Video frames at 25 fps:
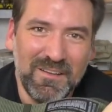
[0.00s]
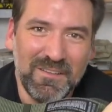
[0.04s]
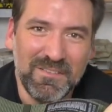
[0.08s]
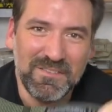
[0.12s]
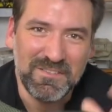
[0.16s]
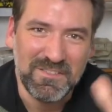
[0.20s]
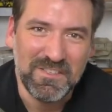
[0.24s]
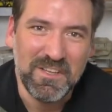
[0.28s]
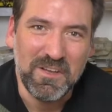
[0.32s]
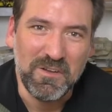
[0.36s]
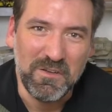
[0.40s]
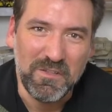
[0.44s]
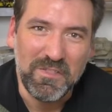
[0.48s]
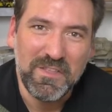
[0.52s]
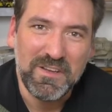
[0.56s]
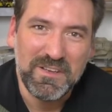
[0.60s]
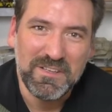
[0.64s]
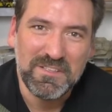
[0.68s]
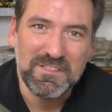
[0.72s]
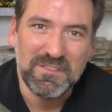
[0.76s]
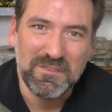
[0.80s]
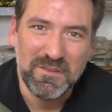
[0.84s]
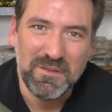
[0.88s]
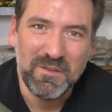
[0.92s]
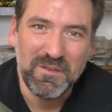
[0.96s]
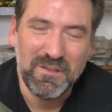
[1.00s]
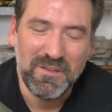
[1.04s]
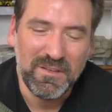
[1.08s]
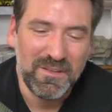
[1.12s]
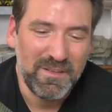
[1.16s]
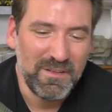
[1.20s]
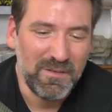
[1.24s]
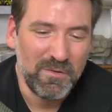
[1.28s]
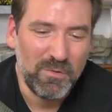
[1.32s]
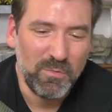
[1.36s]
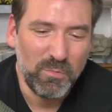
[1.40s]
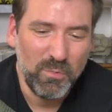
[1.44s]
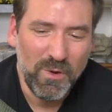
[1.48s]
So that is
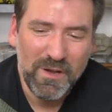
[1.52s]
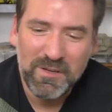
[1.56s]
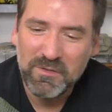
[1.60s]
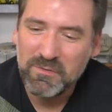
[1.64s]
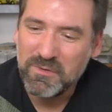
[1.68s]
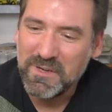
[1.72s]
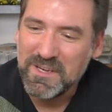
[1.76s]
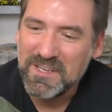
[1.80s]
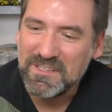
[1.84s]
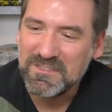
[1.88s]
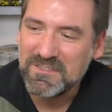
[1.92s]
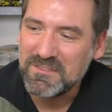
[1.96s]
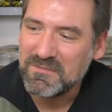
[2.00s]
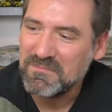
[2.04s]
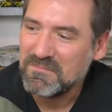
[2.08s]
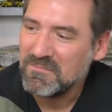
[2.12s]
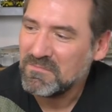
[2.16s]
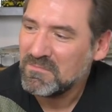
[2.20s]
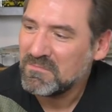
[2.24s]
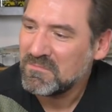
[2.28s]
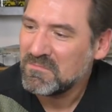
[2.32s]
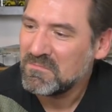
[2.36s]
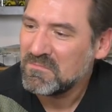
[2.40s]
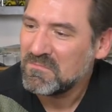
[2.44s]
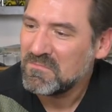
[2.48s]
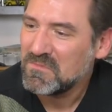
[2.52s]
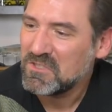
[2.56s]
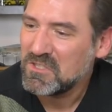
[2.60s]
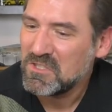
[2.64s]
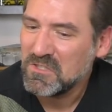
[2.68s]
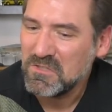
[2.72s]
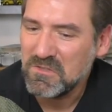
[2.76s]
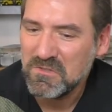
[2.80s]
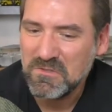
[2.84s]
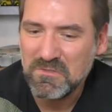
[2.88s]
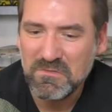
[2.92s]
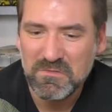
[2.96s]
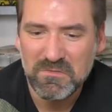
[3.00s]
one reason
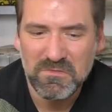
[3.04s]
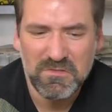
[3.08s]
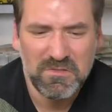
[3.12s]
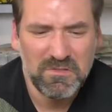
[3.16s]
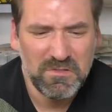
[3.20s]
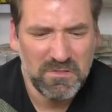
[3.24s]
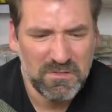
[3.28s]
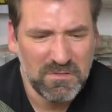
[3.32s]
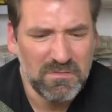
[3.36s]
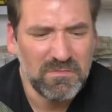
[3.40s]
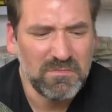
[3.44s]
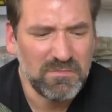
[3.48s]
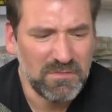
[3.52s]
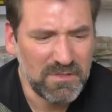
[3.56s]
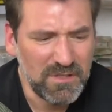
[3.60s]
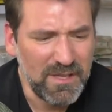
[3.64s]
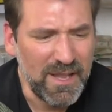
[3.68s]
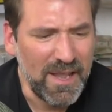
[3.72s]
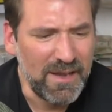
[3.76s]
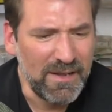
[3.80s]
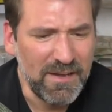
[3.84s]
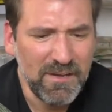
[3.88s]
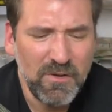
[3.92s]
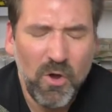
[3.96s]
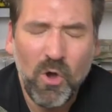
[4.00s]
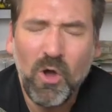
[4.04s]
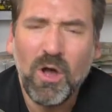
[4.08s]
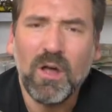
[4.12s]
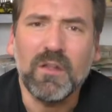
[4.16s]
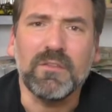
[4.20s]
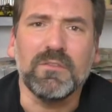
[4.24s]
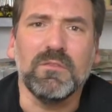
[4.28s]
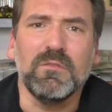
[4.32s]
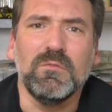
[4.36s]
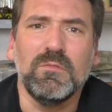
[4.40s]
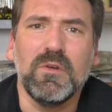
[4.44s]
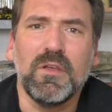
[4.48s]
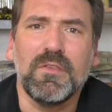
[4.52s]
to get it
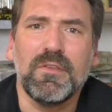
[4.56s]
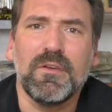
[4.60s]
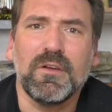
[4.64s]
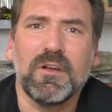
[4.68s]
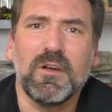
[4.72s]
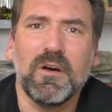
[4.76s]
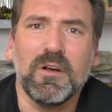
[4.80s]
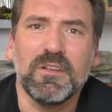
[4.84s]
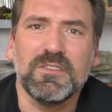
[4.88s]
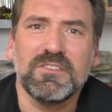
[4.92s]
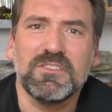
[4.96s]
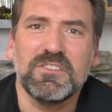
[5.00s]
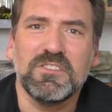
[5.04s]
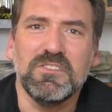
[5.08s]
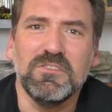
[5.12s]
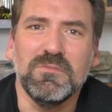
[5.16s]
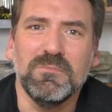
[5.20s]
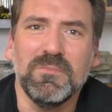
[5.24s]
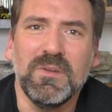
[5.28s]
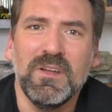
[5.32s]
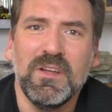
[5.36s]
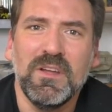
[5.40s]
on with a costume.